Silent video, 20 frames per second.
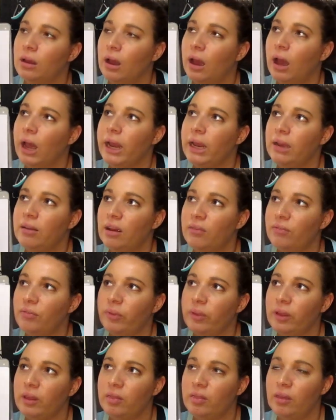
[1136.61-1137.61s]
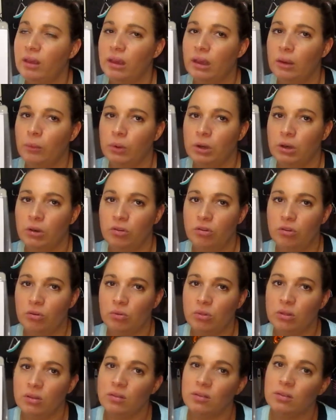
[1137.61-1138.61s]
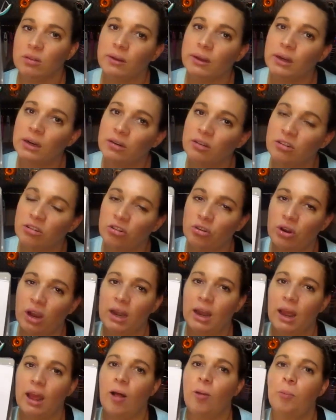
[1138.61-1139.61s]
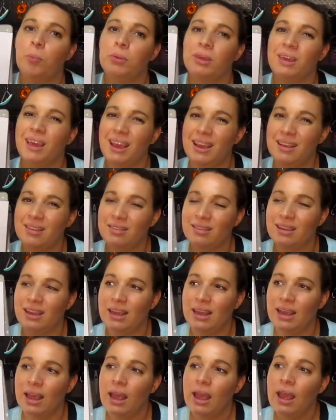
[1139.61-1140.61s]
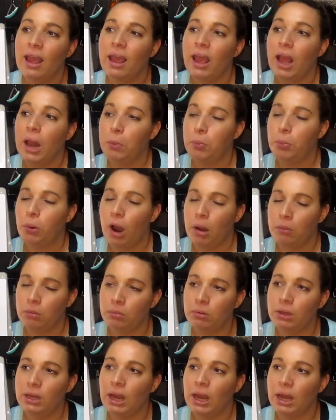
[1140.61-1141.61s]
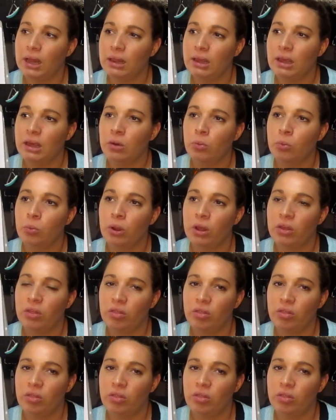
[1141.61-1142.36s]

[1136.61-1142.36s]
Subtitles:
I definitely think I want to do this year to try to help Casey and probably Ellie with